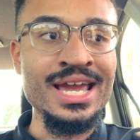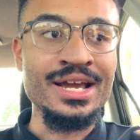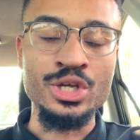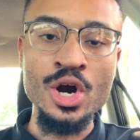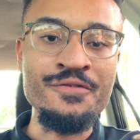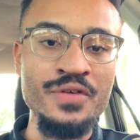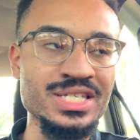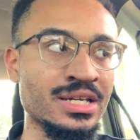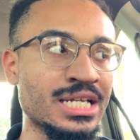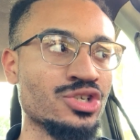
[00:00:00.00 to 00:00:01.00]
Your first
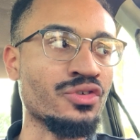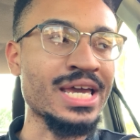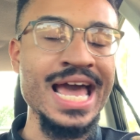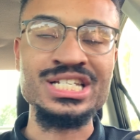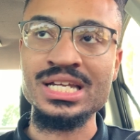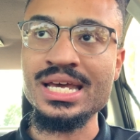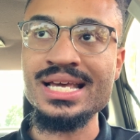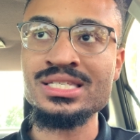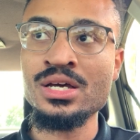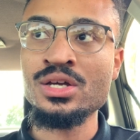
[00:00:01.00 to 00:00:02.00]
initial reaction
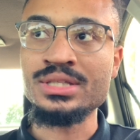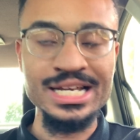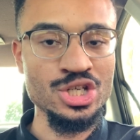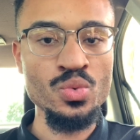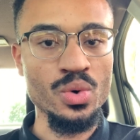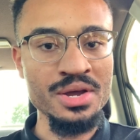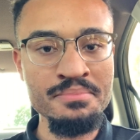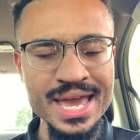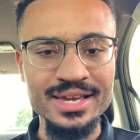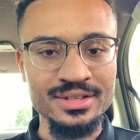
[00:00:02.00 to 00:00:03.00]
is that you want to
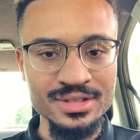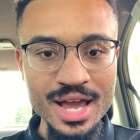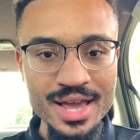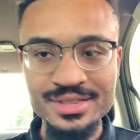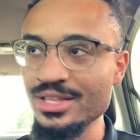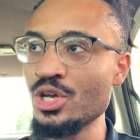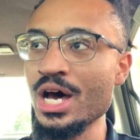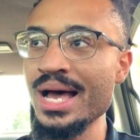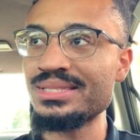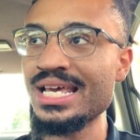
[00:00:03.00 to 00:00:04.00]
mate. You know
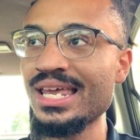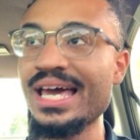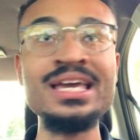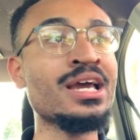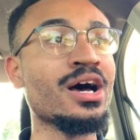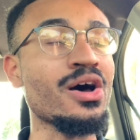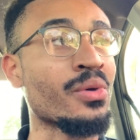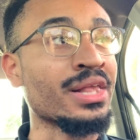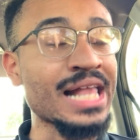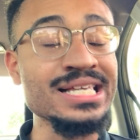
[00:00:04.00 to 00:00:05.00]
what I'm saying? Like, oh,
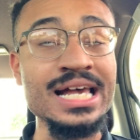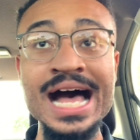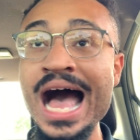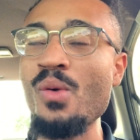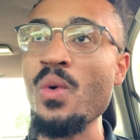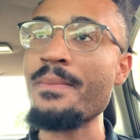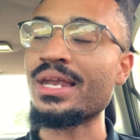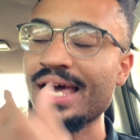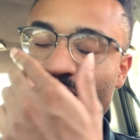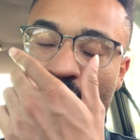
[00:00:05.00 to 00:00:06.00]
that's a hot woman.
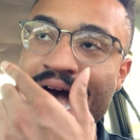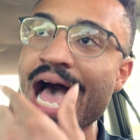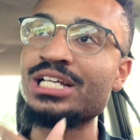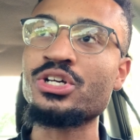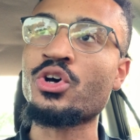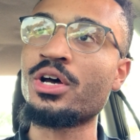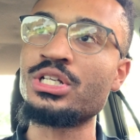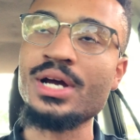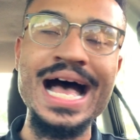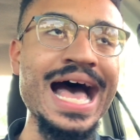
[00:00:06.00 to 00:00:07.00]
Like your eyes just
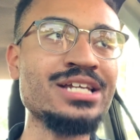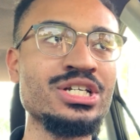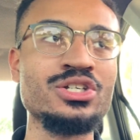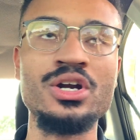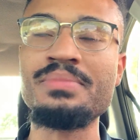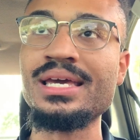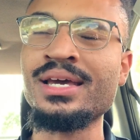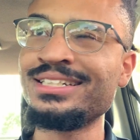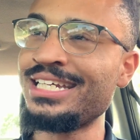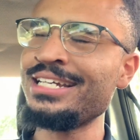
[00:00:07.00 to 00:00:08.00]
gonna be
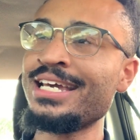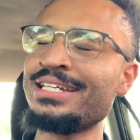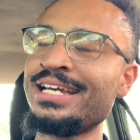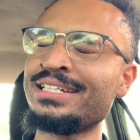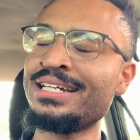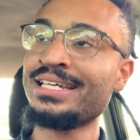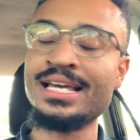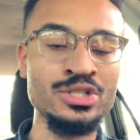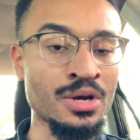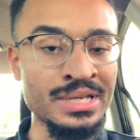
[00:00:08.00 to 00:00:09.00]
ding ding ding ding ding.
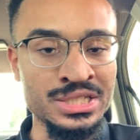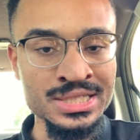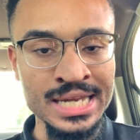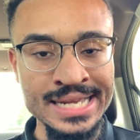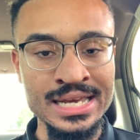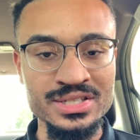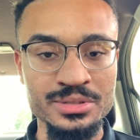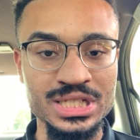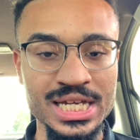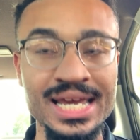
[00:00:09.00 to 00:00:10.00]
It's gonna be just like down some
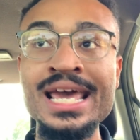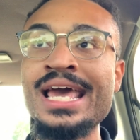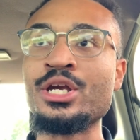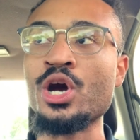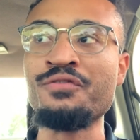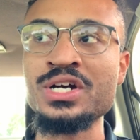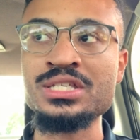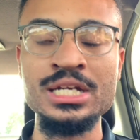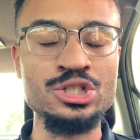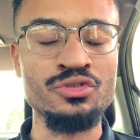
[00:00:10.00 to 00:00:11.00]
shit. Your first
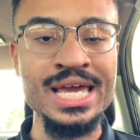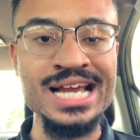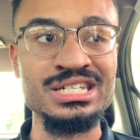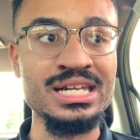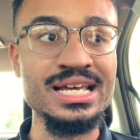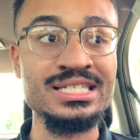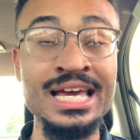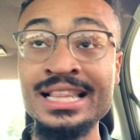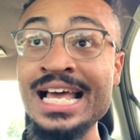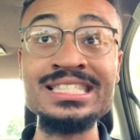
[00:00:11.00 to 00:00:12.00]
initial reaction is
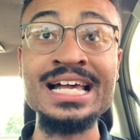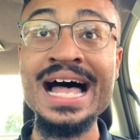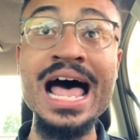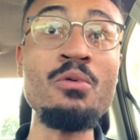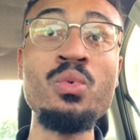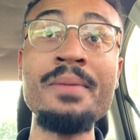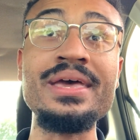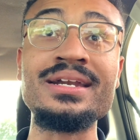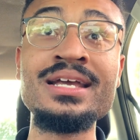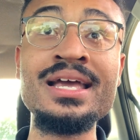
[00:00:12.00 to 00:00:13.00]
that's a hot
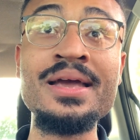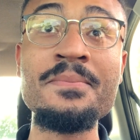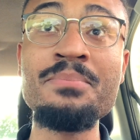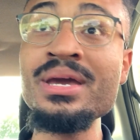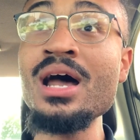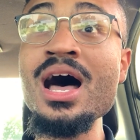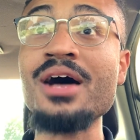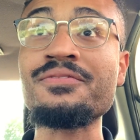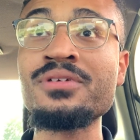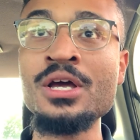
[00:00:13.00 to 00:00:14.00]
woman. Beat
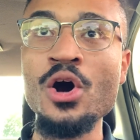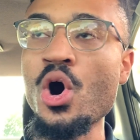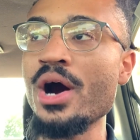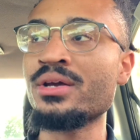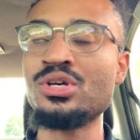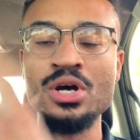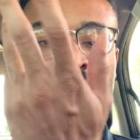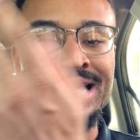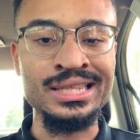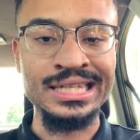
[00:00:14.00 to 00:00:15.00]
off. Or, you know,
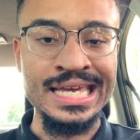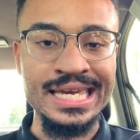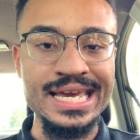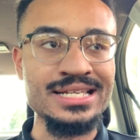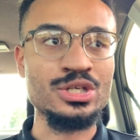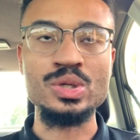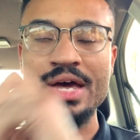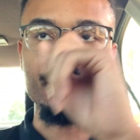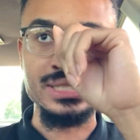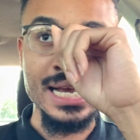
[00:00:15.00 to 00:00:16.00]
another thing is, you know,
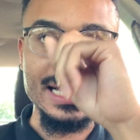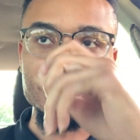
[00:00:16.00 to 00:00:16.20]
if it's not that